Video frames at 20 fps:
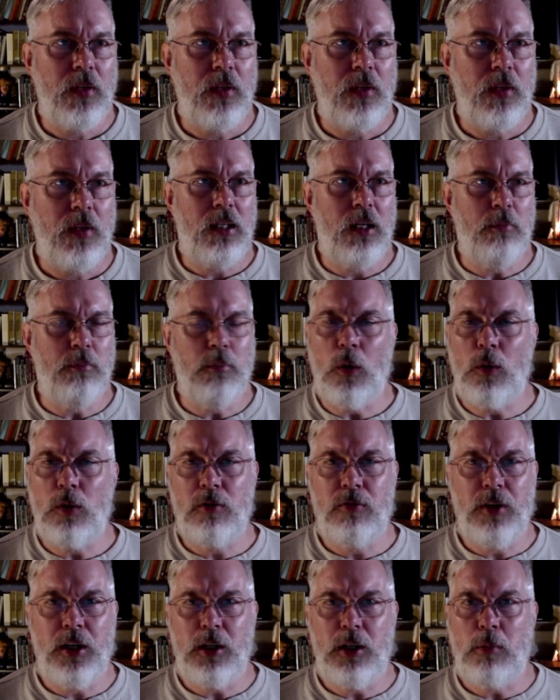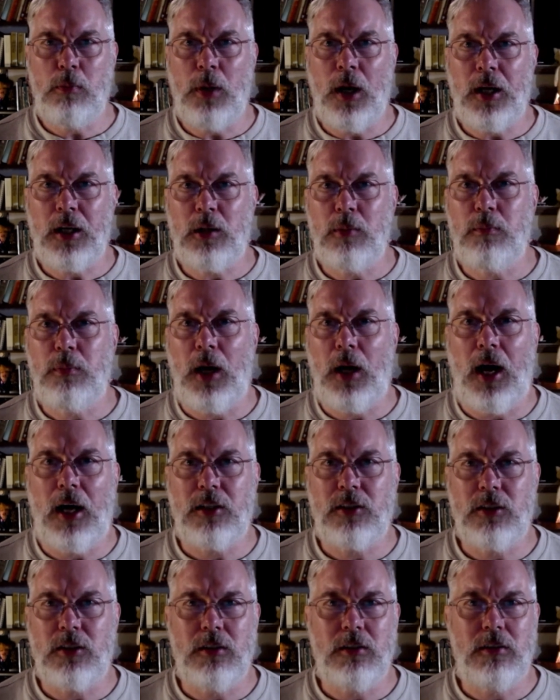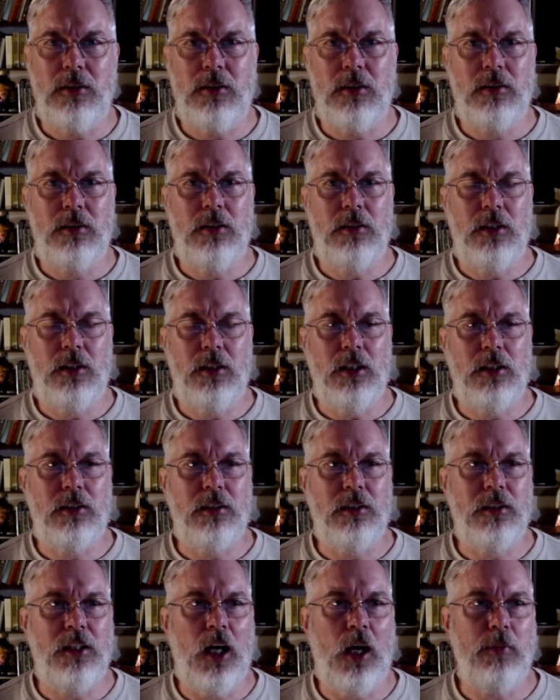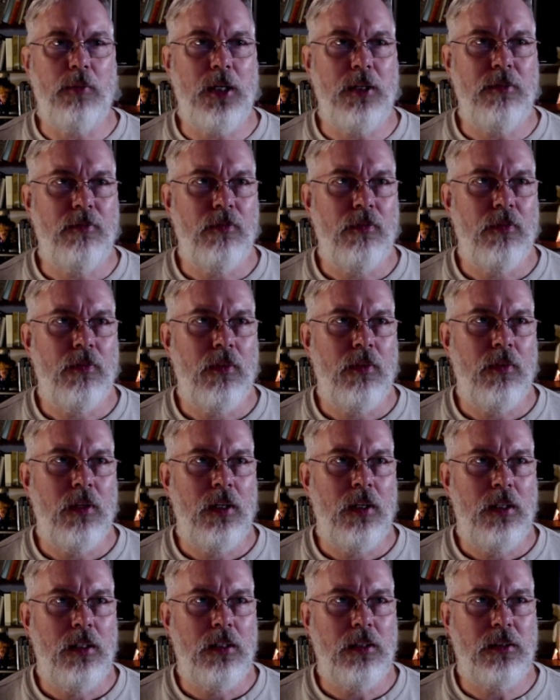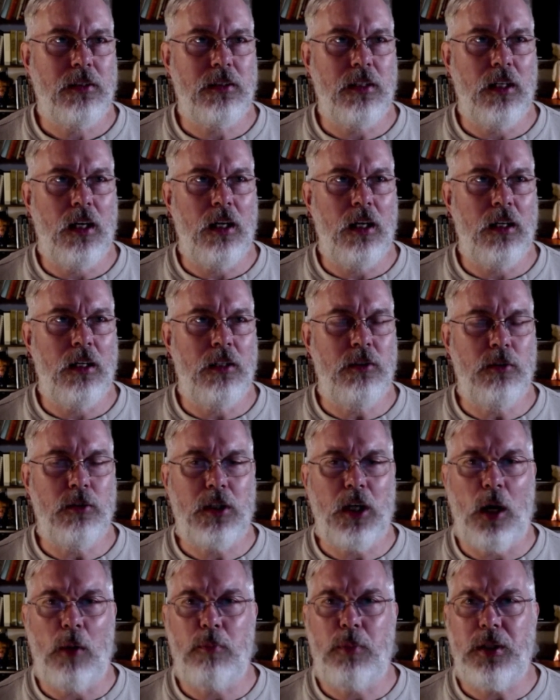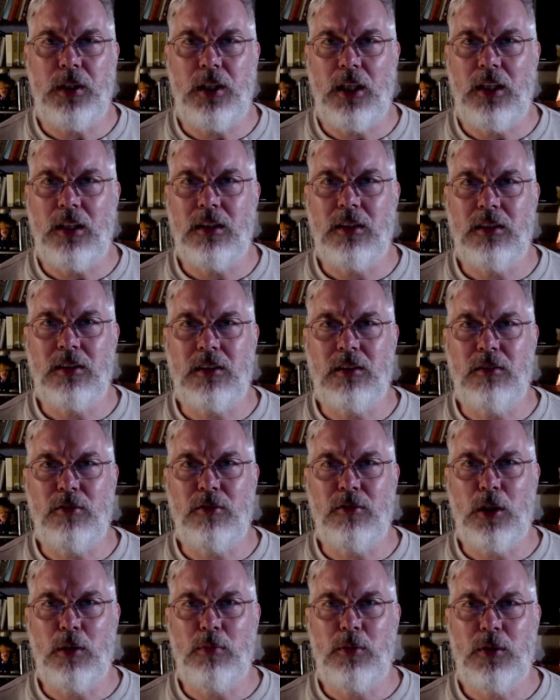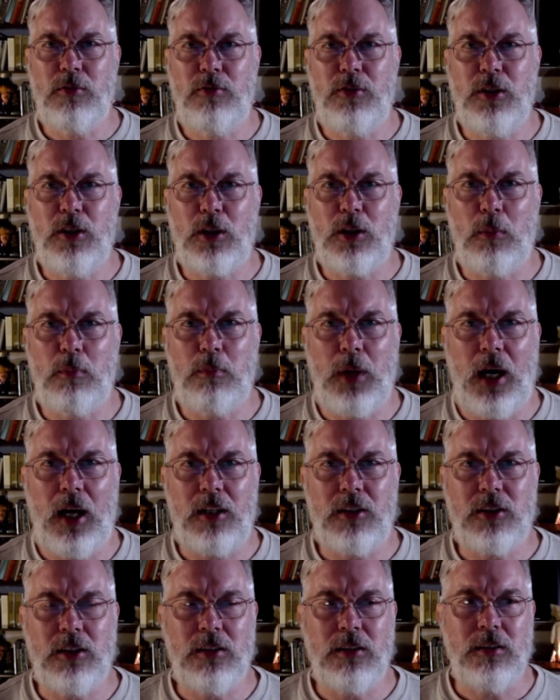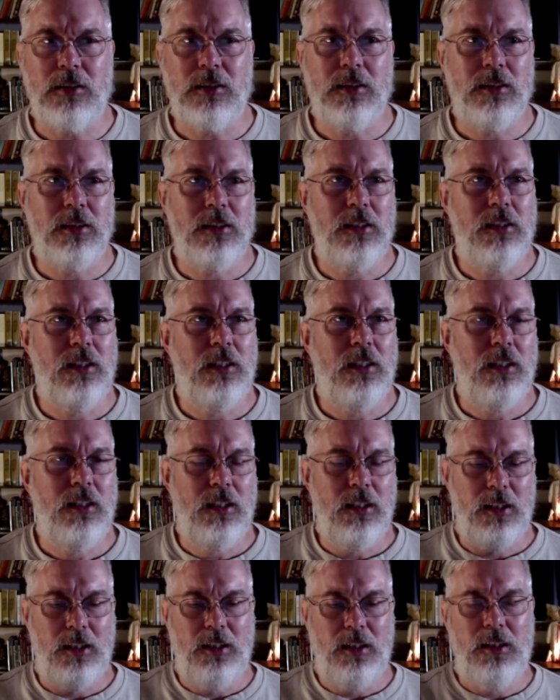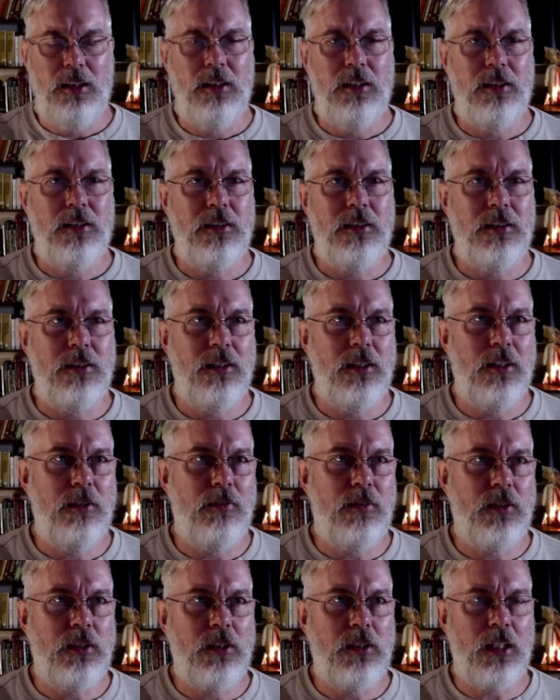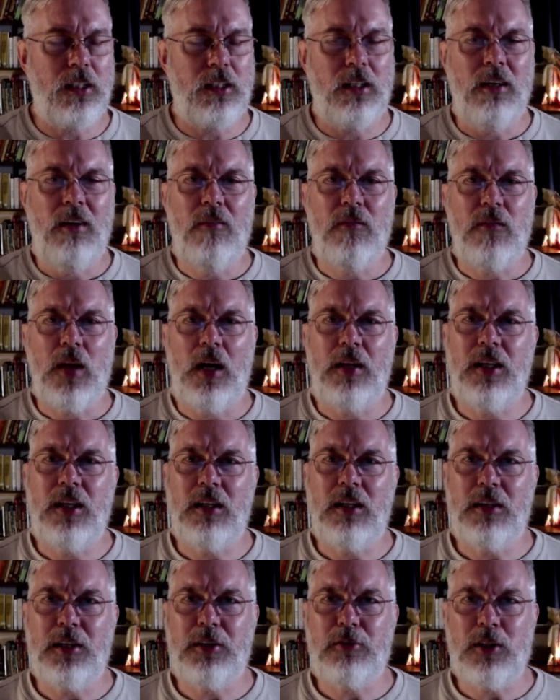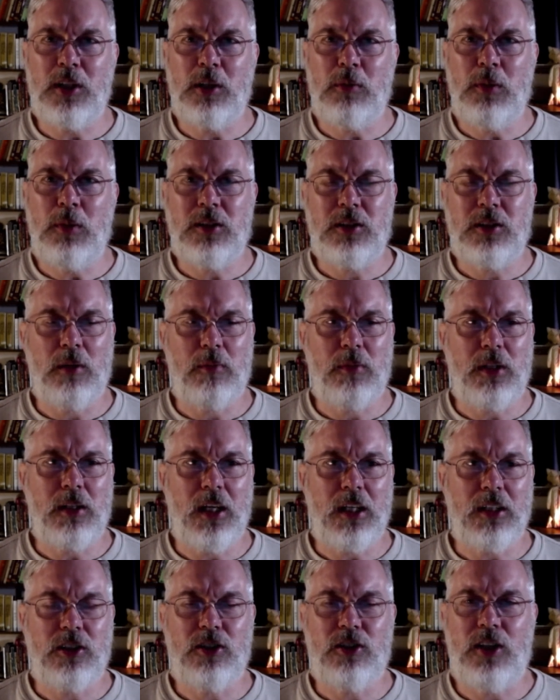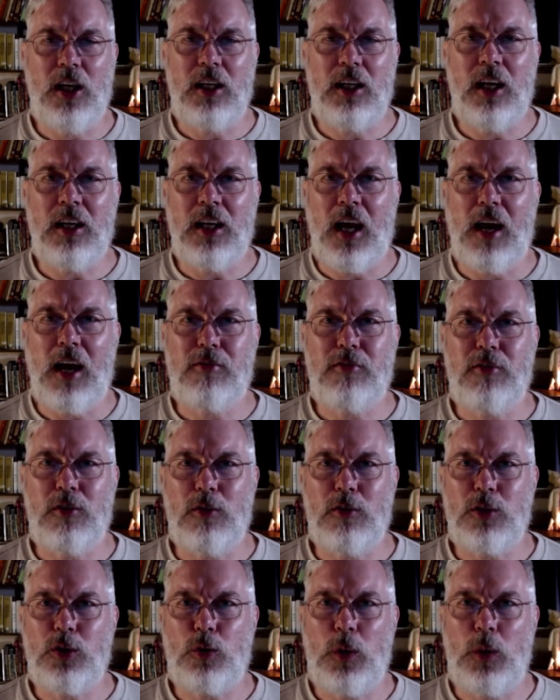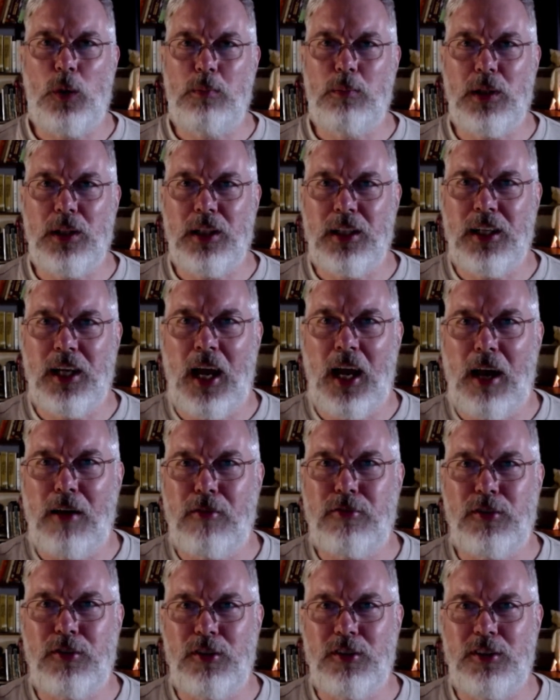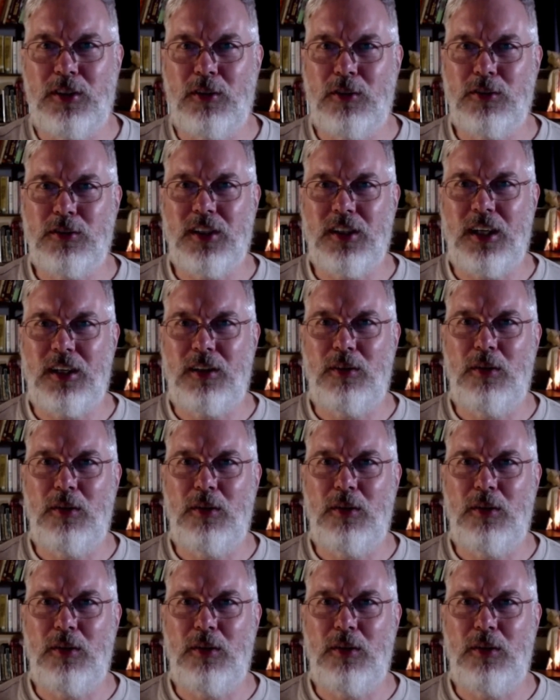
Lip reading: motivated by compassion to teach the Dhamma. It's anukampati is the verb, to feel compassion. So it's like, I think literally means something like shaking after or trembling after. You know, it's like